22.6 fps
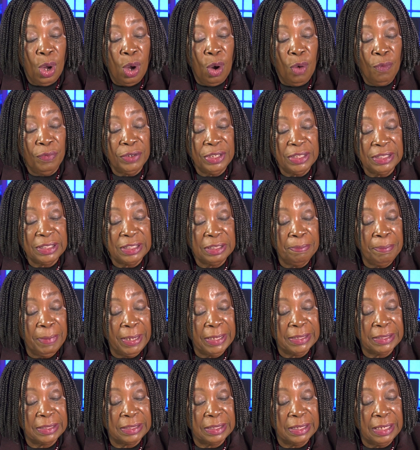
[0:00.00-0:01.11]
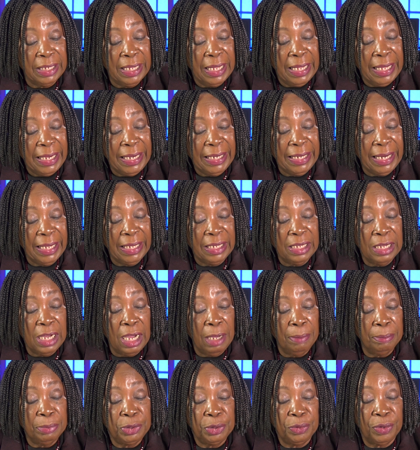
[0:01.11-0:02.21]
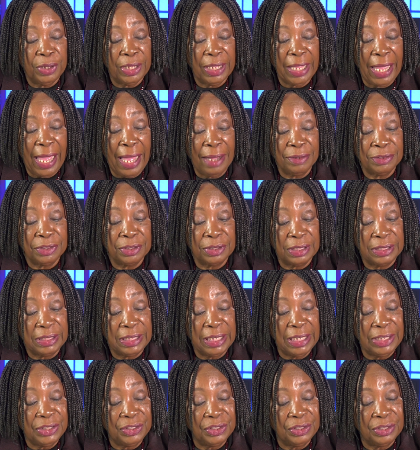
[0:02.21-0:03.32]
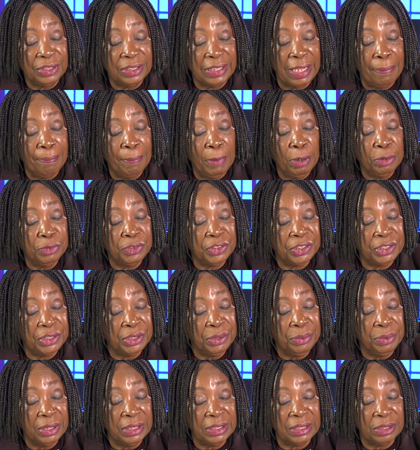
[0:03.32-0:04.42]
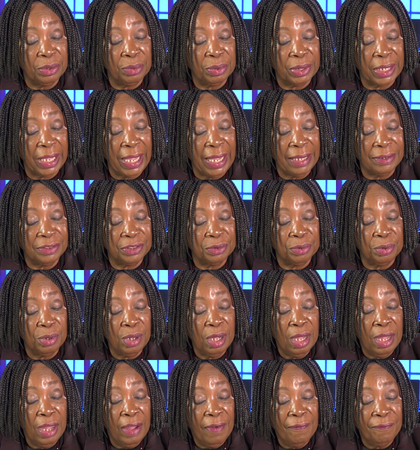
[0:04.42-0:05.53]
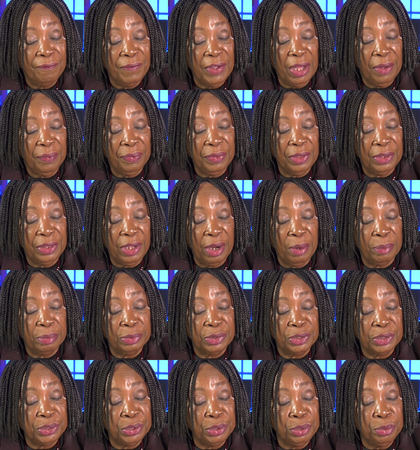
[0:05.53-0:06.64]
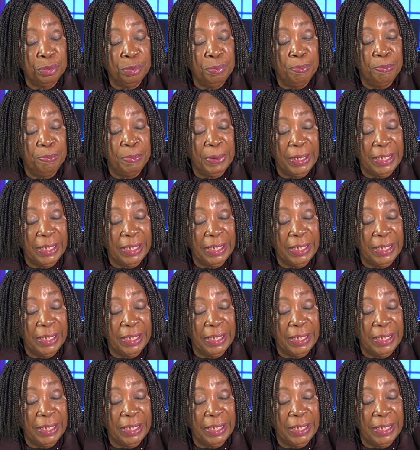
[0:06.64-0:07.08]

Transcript: Over the semester, it had come to the council's attention that most students on council felt that there was too